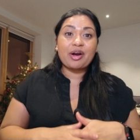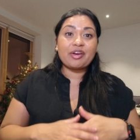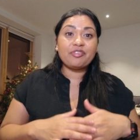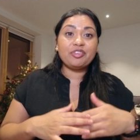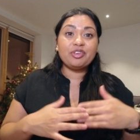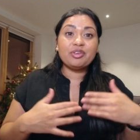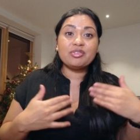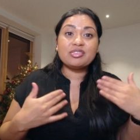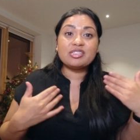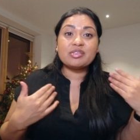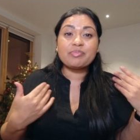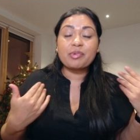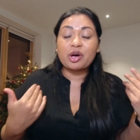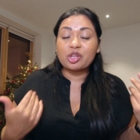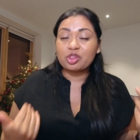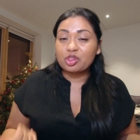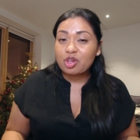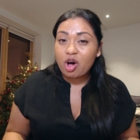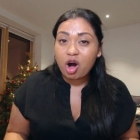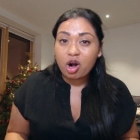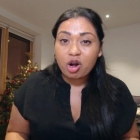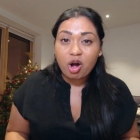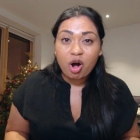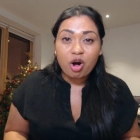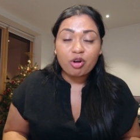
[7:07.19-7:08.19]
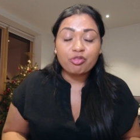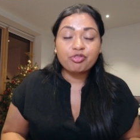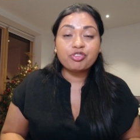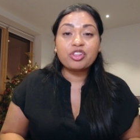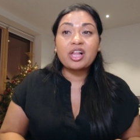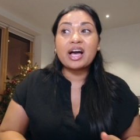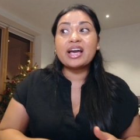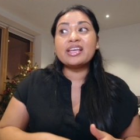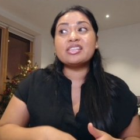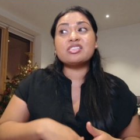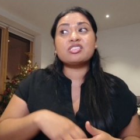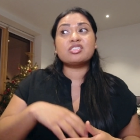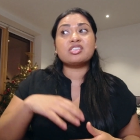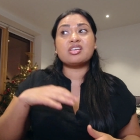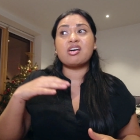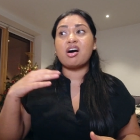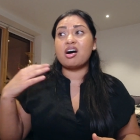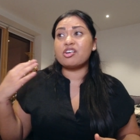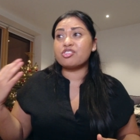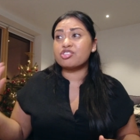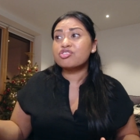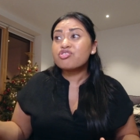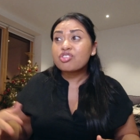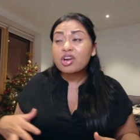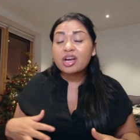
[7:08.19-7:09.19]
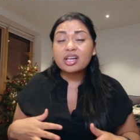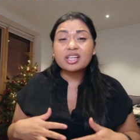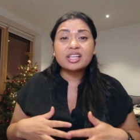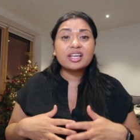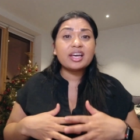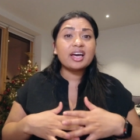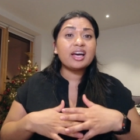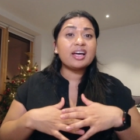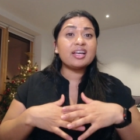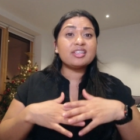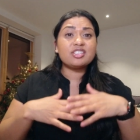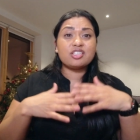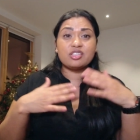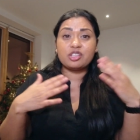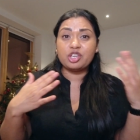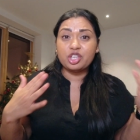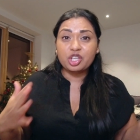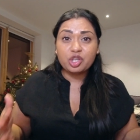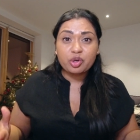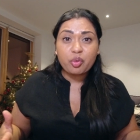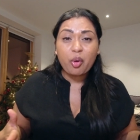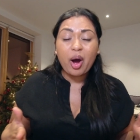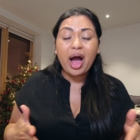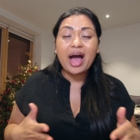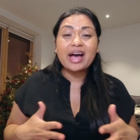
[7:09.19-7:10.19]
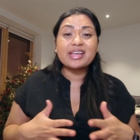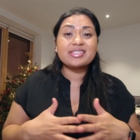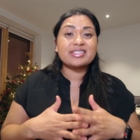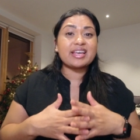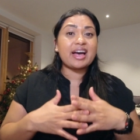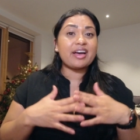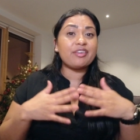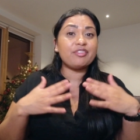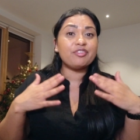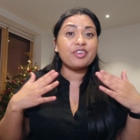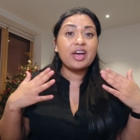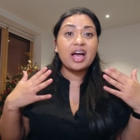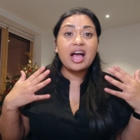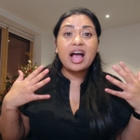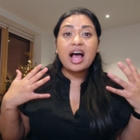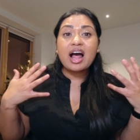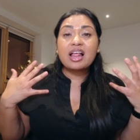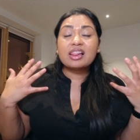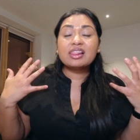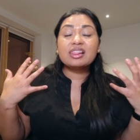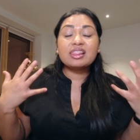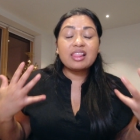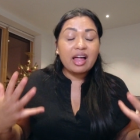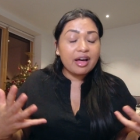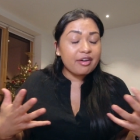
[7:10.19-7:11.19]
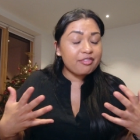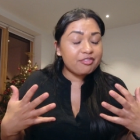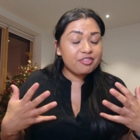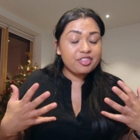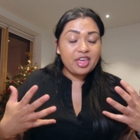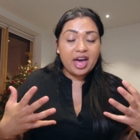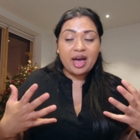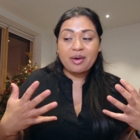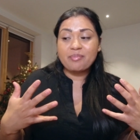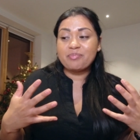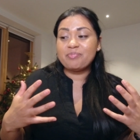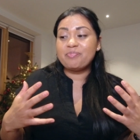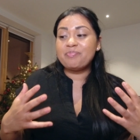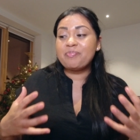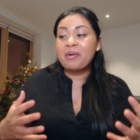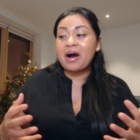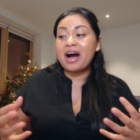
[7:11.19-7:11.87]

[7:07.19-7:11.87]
I've used them on long haul flights to Australia, to the US. I've loved them.